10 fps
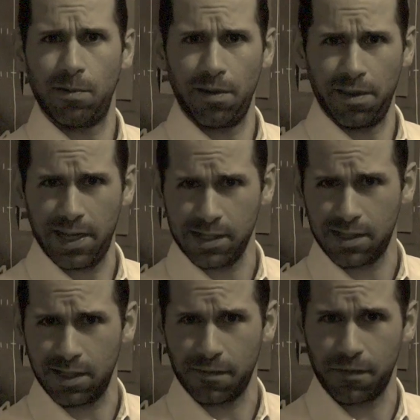Well,
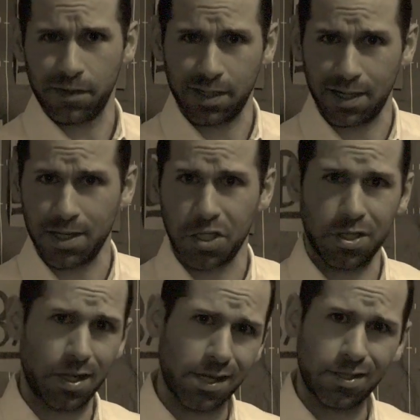that's it for
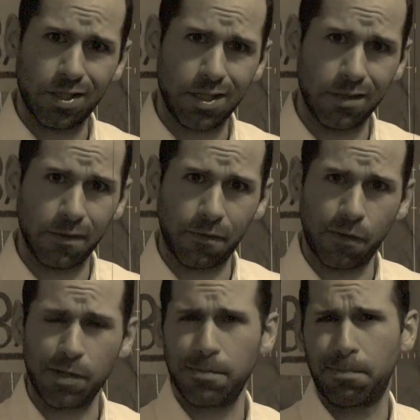tonight's lesson in
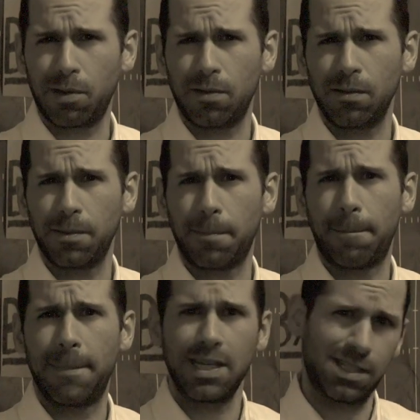football
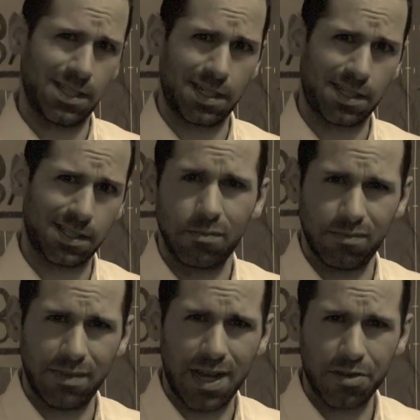basics.
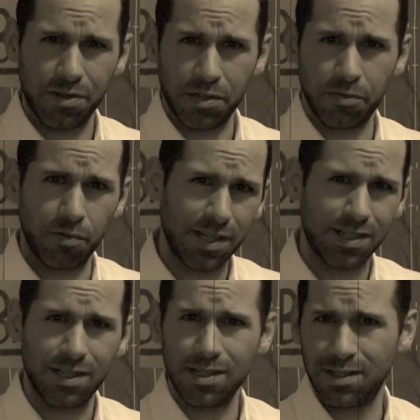Now you can
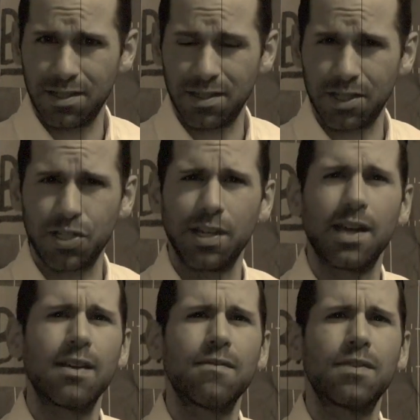rest easy that you
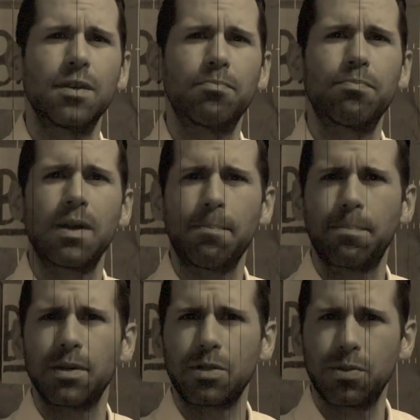have the
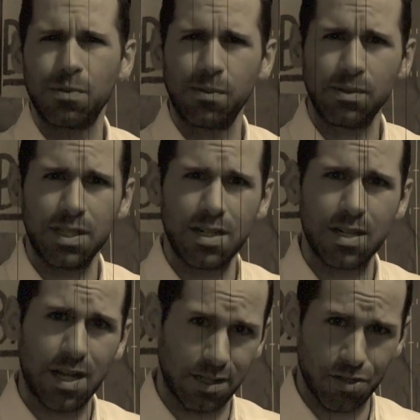proper tools and
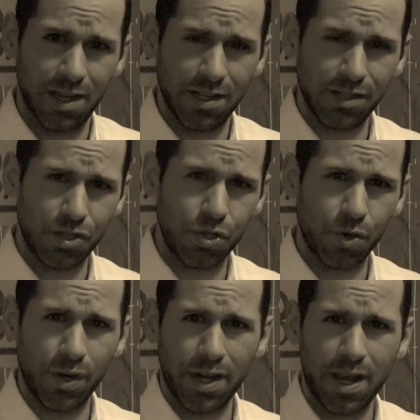knowledge to
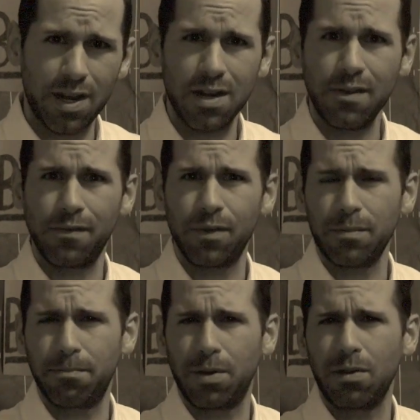join any
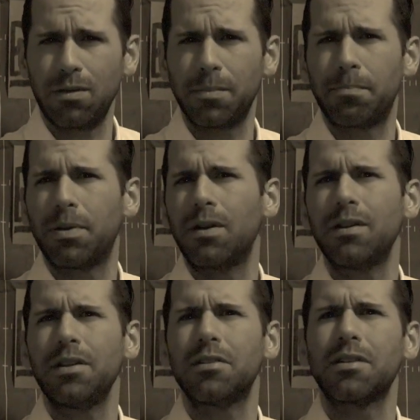football
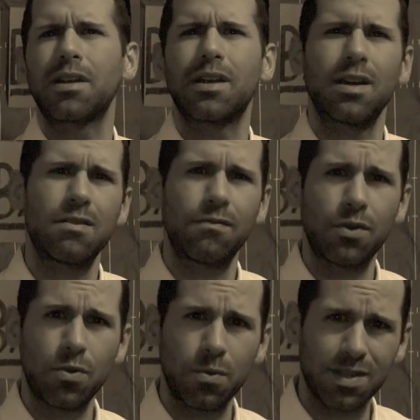party or
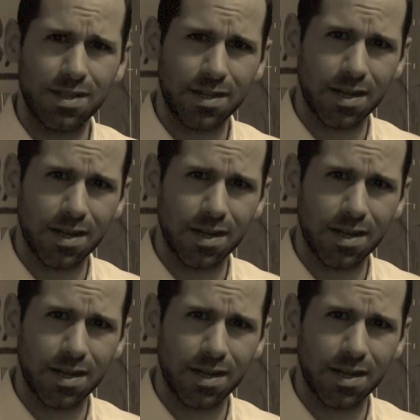convo with